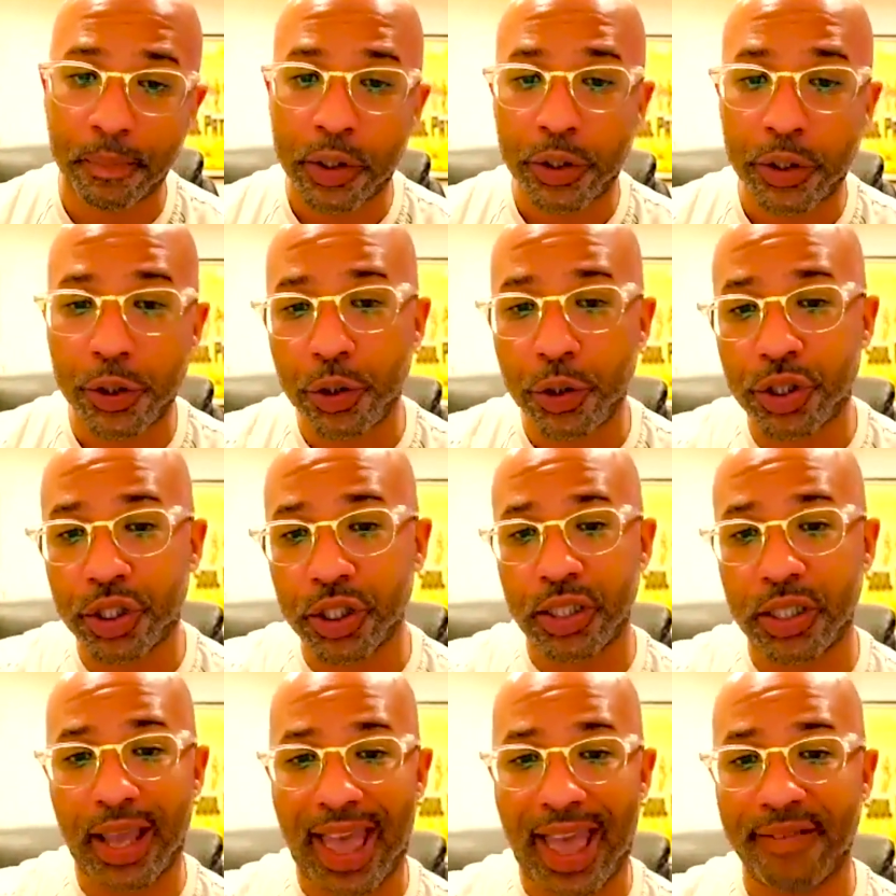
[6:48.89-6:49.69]
you
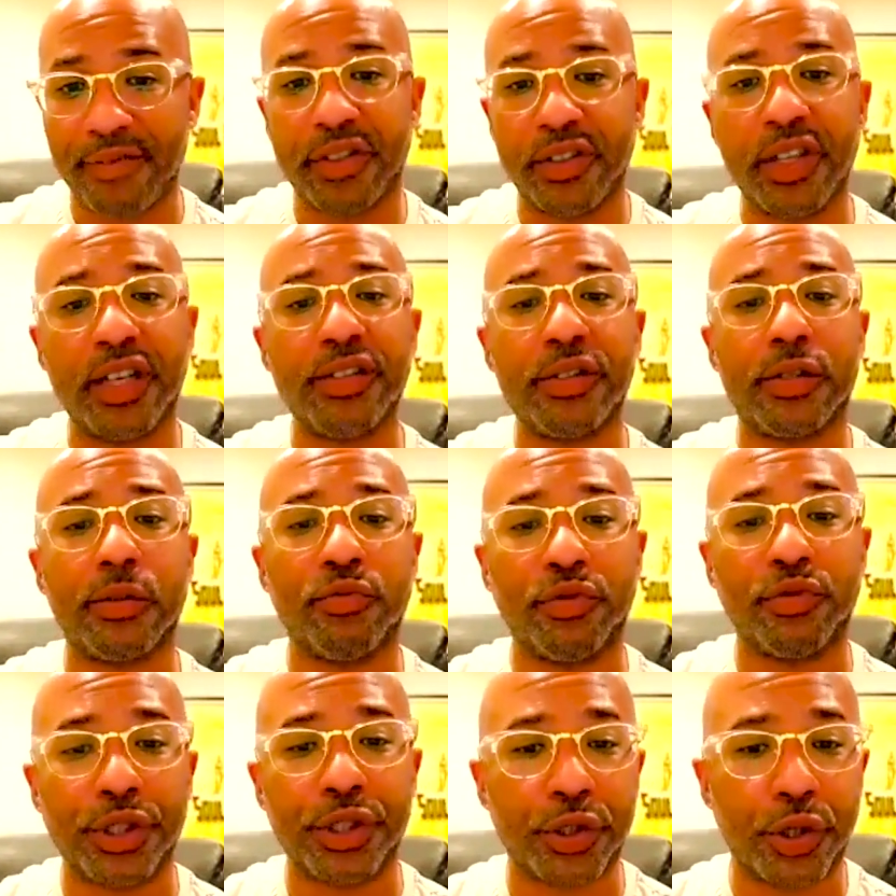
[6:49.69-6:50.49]
should have done some
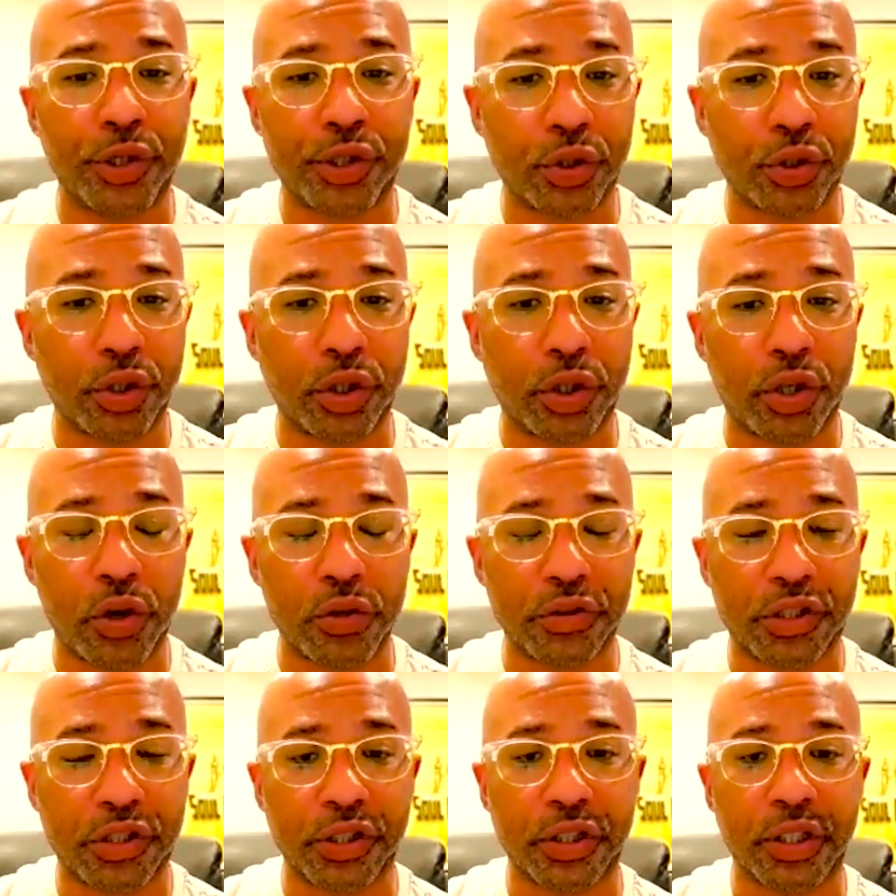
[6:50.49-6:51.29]
research on the
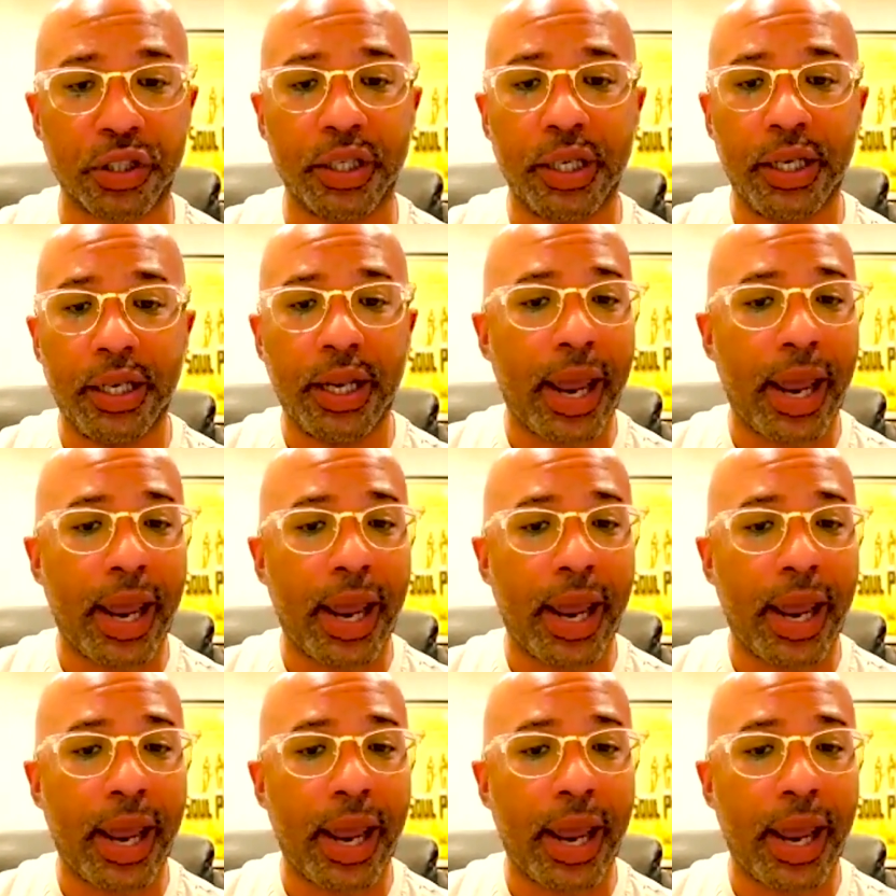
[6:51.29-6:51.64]
culture,